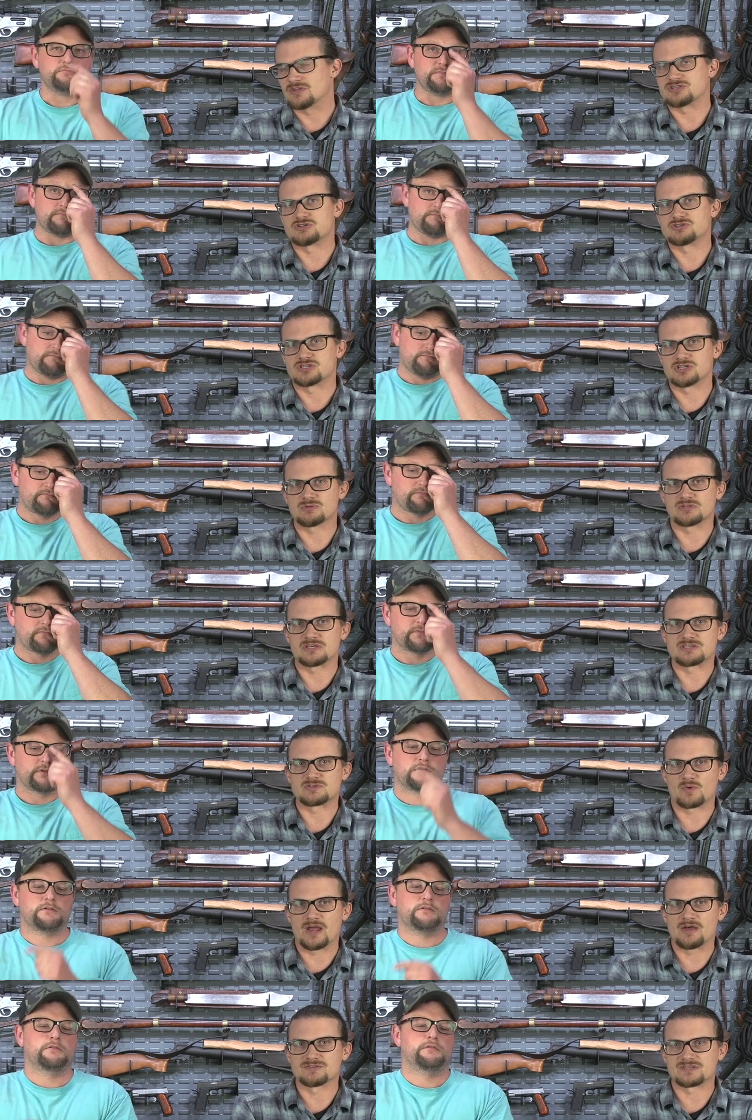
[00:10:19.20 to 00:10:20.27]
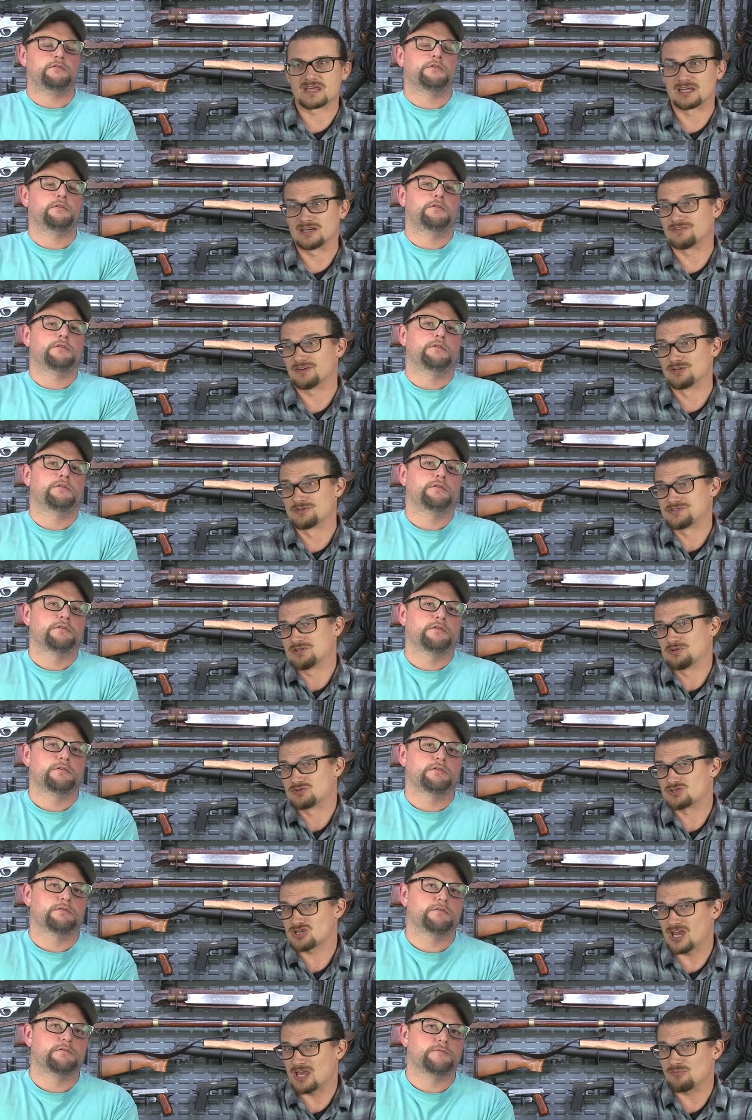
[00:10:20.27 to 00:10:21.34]
Speaker 1: that you shoot these rounds out of, it'll still
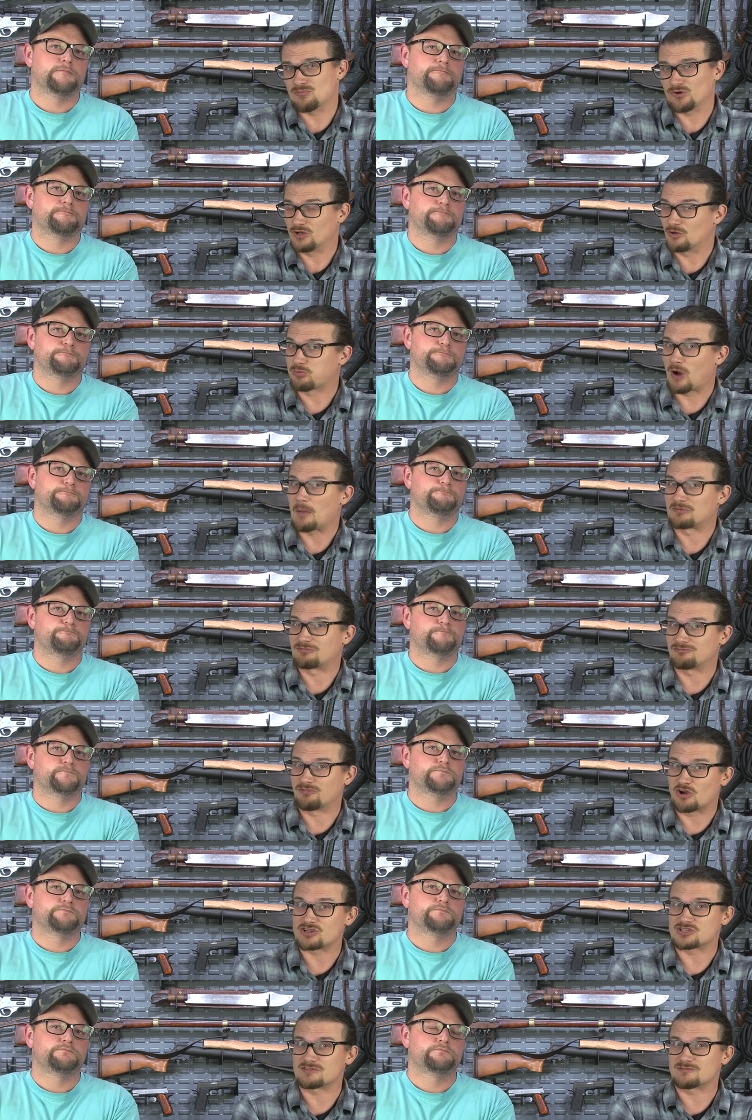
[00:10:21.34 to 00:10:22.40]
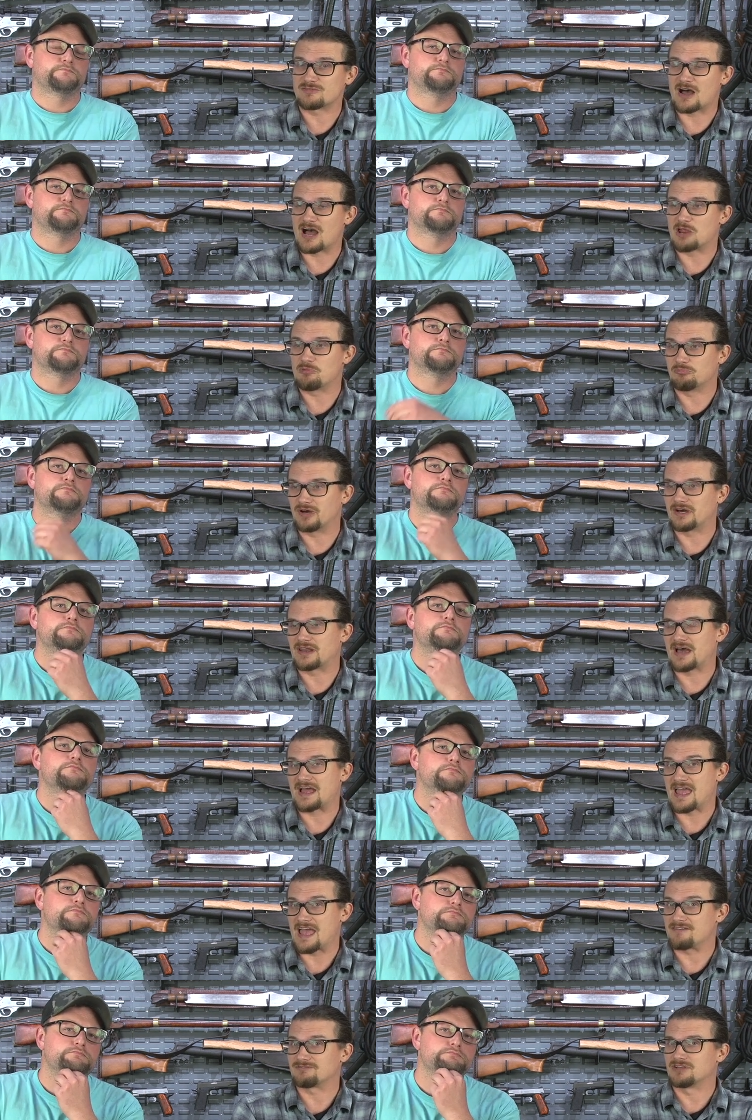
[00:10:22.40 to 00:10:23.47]
chamber and it'll probably function fine, but I
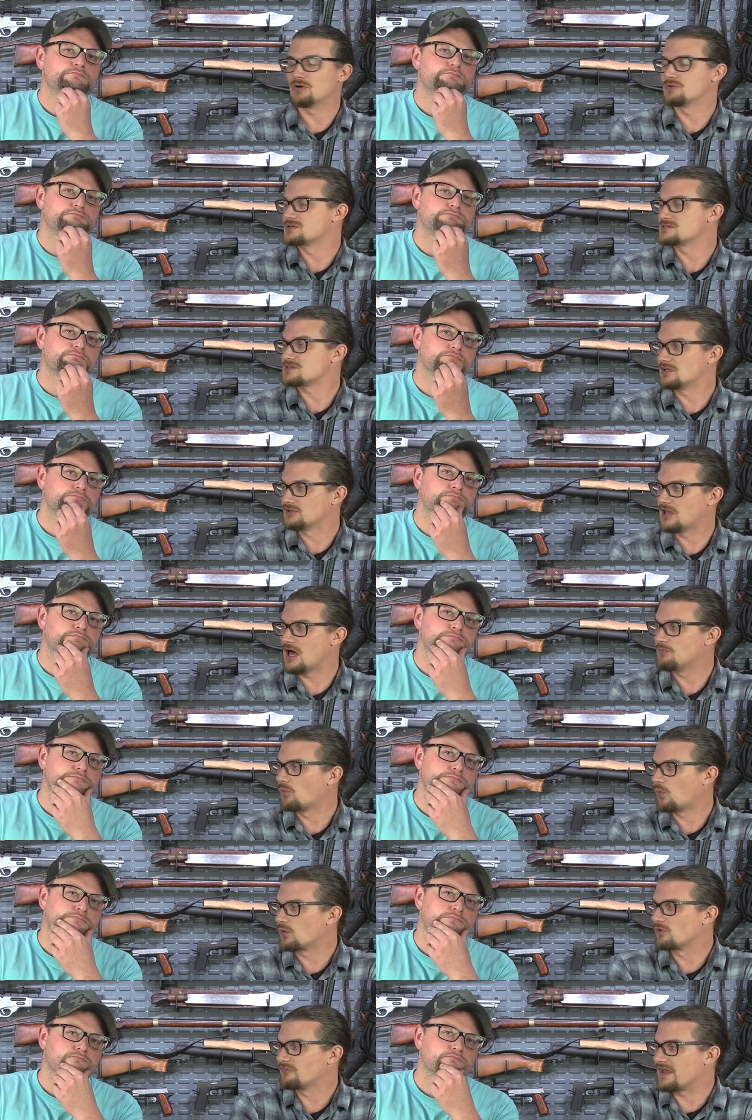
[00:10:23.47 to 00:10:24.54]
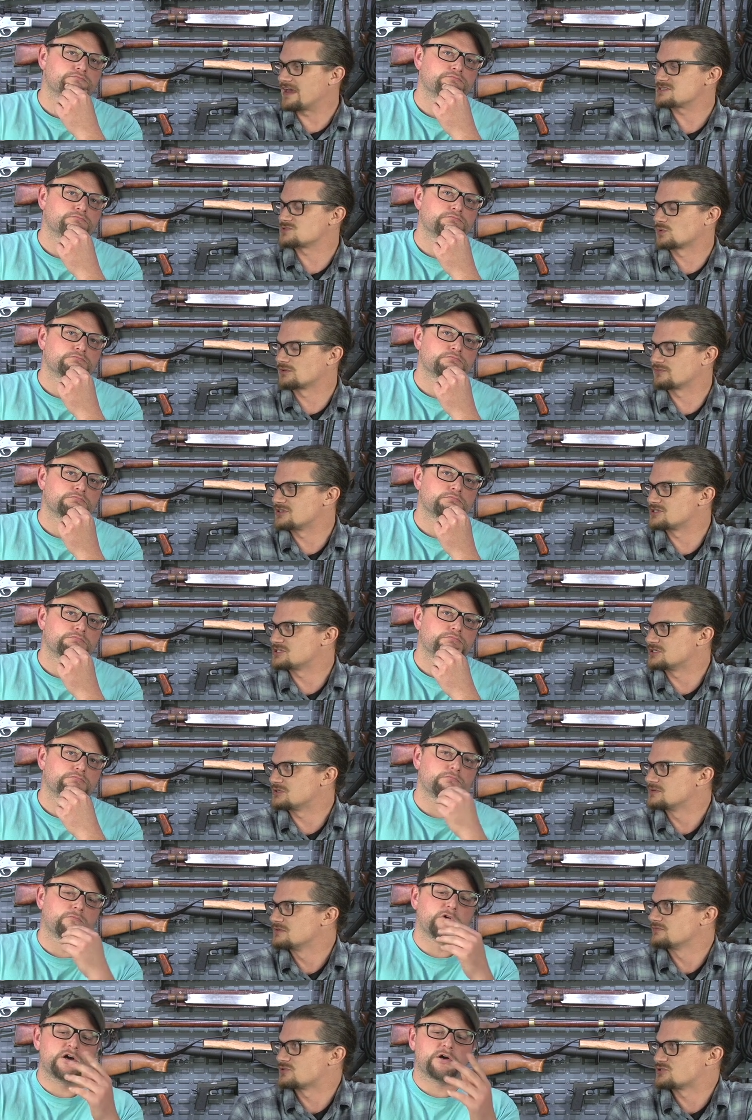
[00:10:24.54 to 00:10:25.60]
have noticed a lot more of that sort of
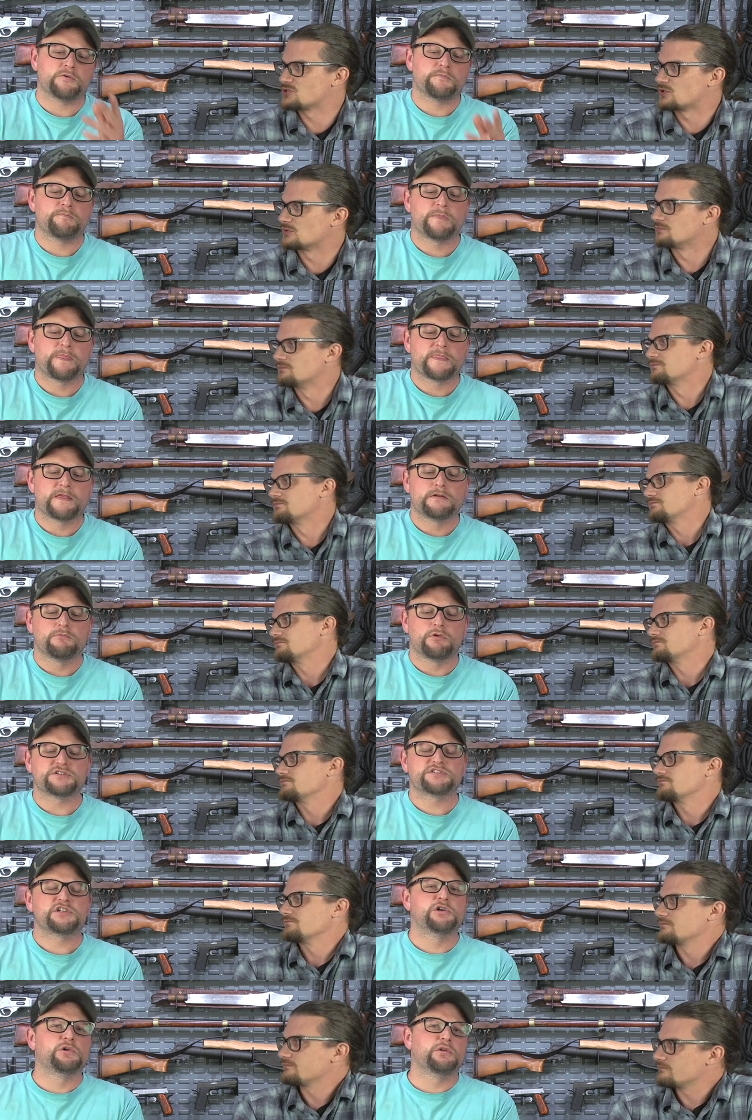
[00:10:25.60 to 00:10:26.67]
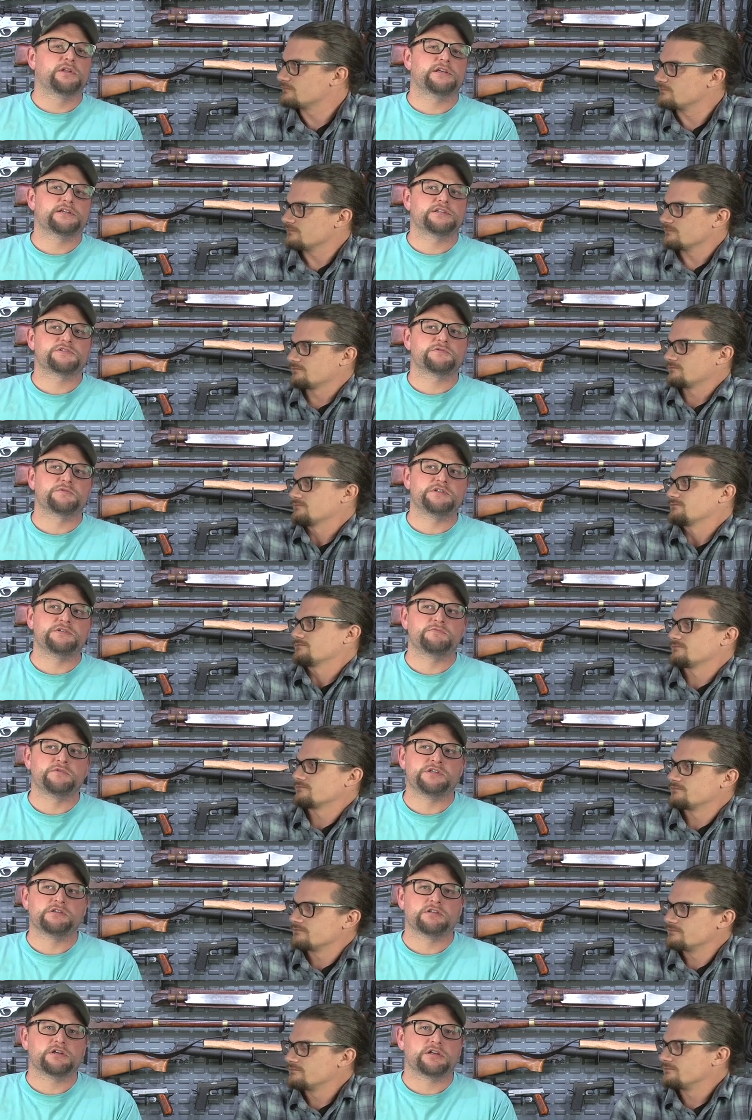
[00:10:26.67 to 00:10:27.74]
Speaker 2: issue. Well, sure. What's cool is when you, when
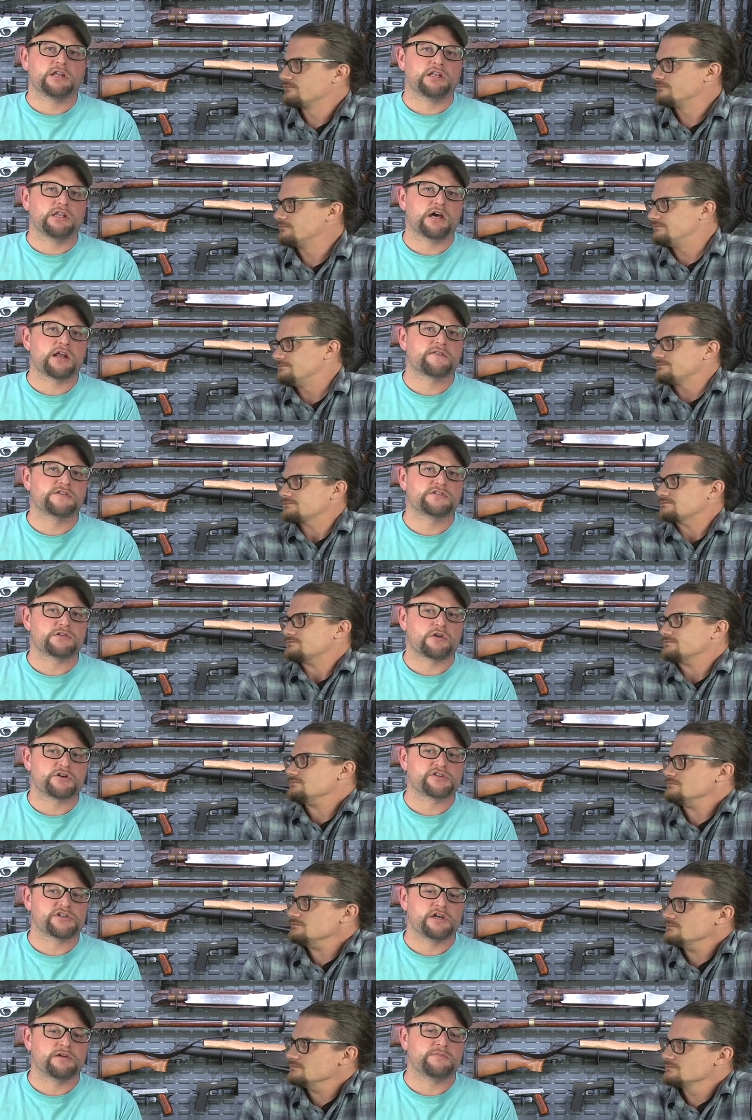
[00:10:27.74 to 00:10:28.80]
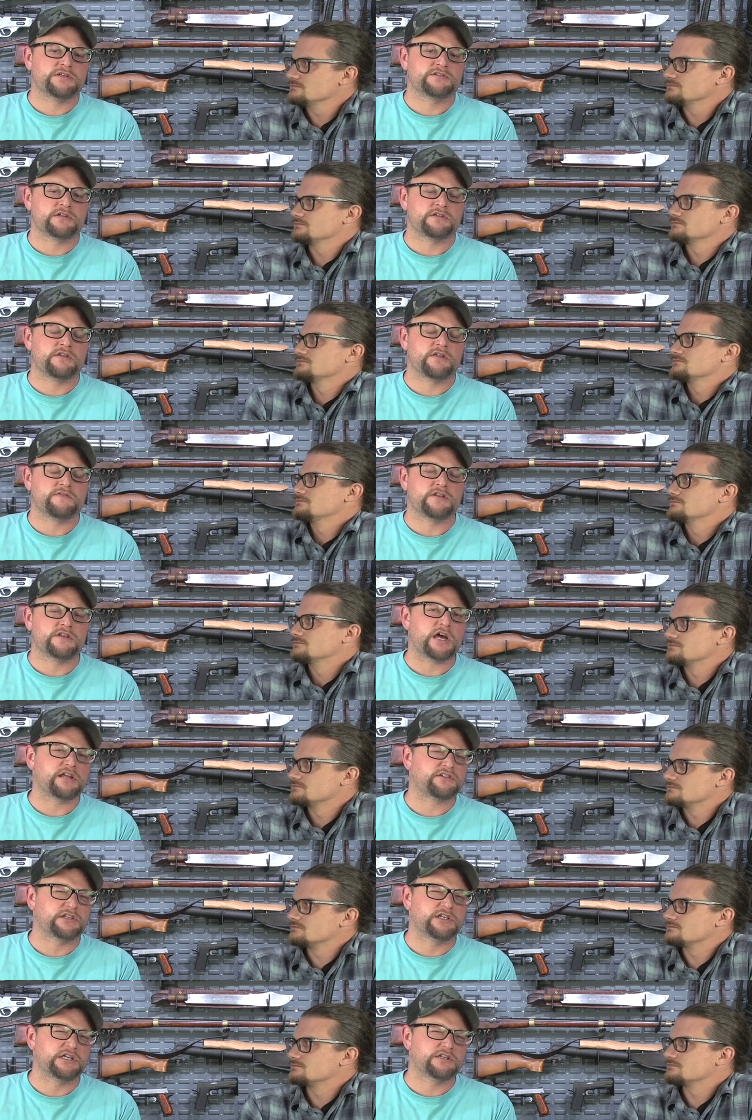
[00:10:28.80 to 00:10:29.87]
you look at a lot of these large companies, and, and not
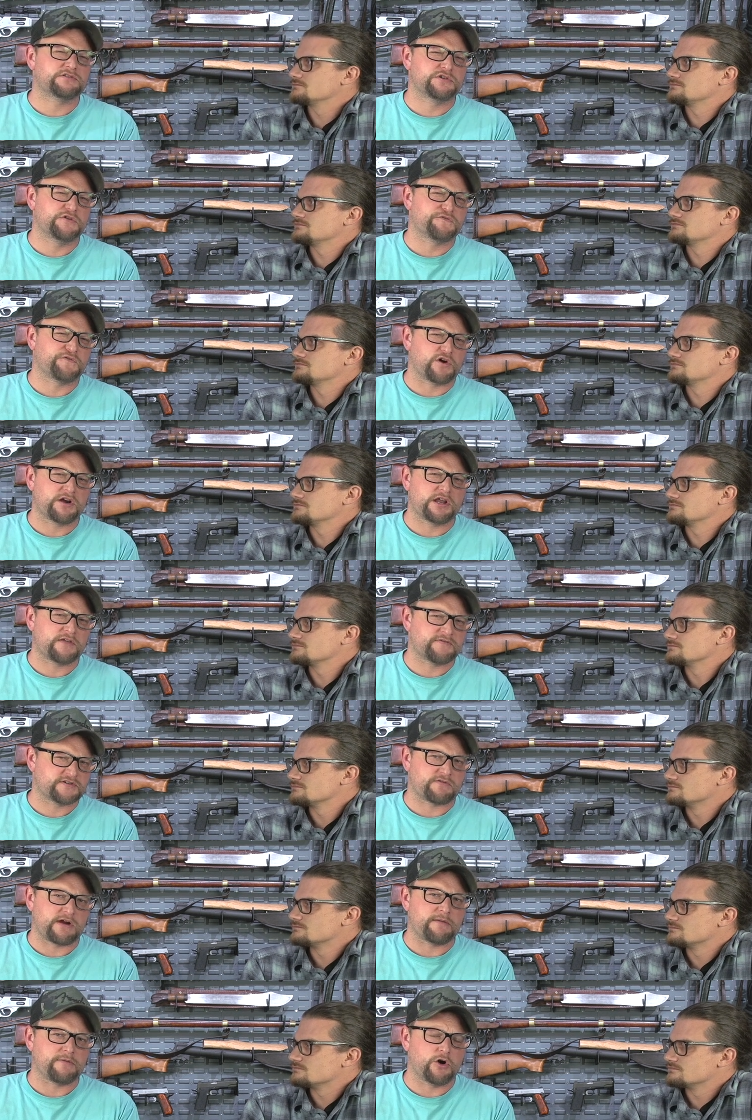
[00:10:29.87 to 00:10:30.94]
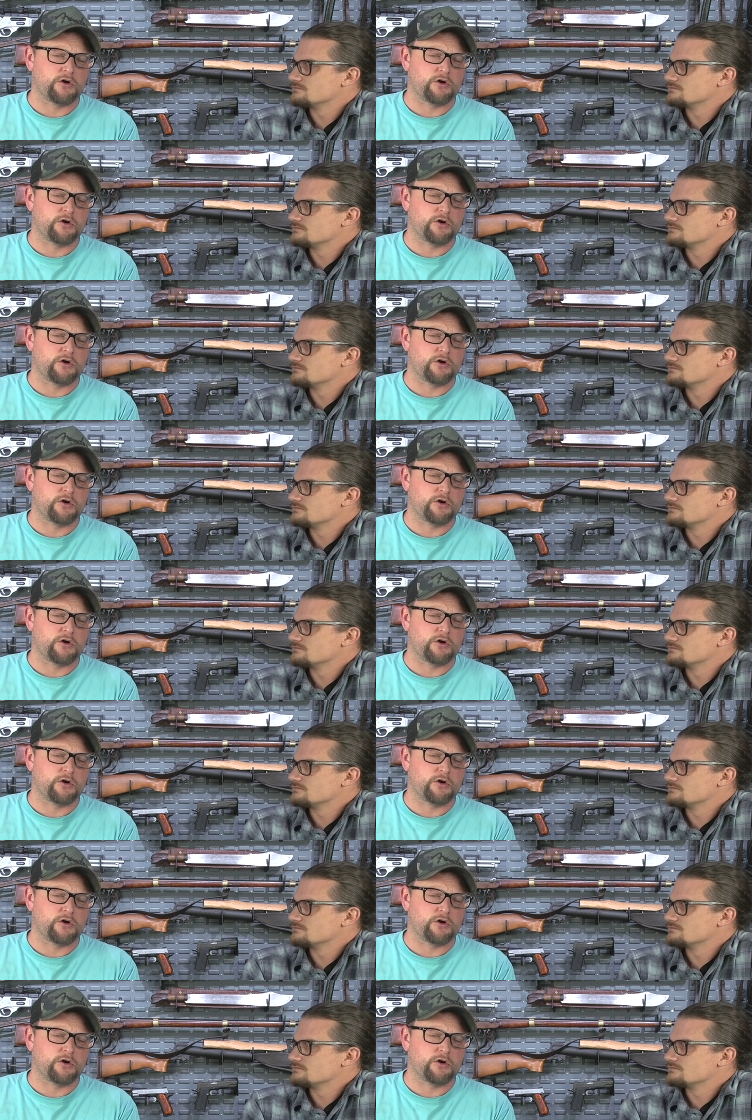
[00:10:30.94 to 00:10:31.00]
to get too far down this rabbit